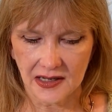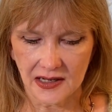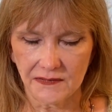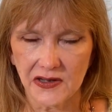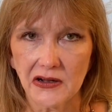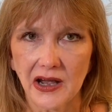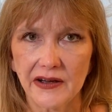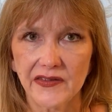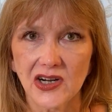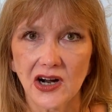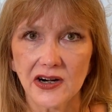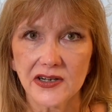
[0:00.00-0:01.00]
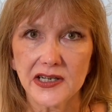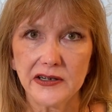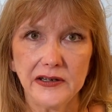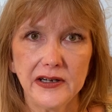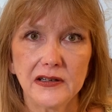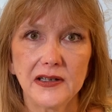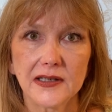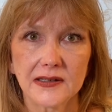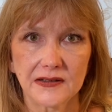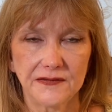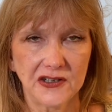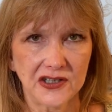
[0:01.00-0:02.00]
If you have an arterial
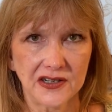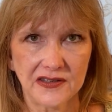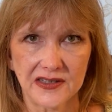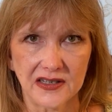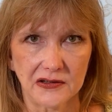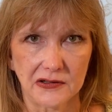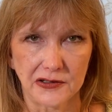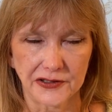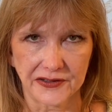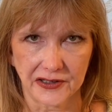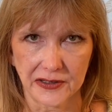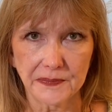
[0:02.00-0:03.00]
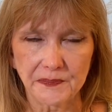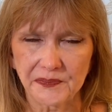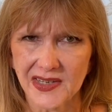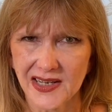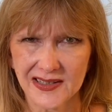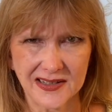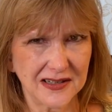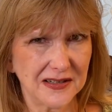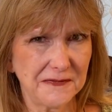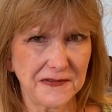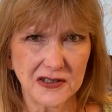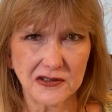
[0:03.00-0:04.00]
insufficiency ulcer, is it
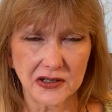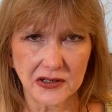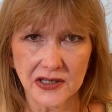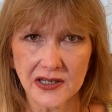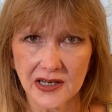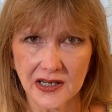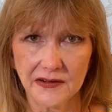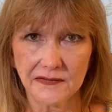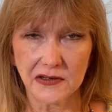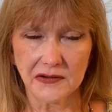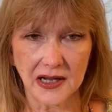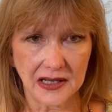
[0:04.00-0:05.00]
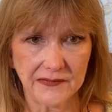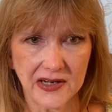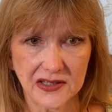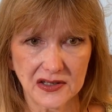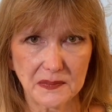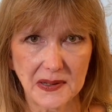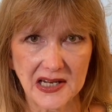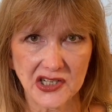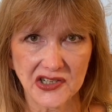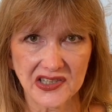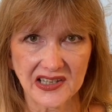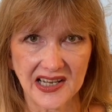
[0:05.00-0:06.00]
going to feel good if you elevate those
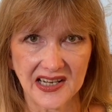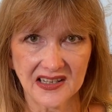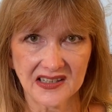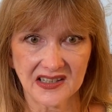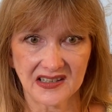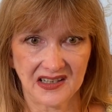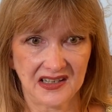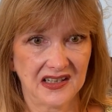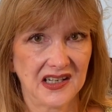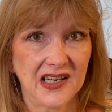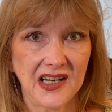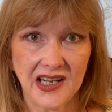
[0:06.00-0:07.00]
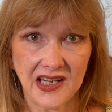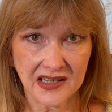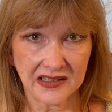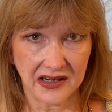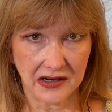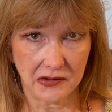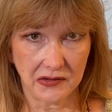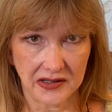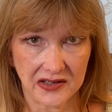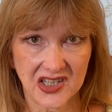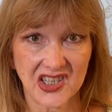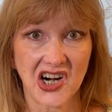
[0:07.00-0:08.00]
patients' legs? Heck no,
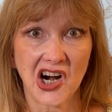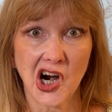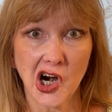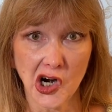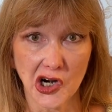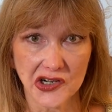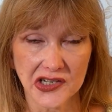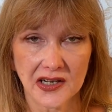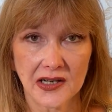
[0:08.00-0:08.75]
it's going to hurt.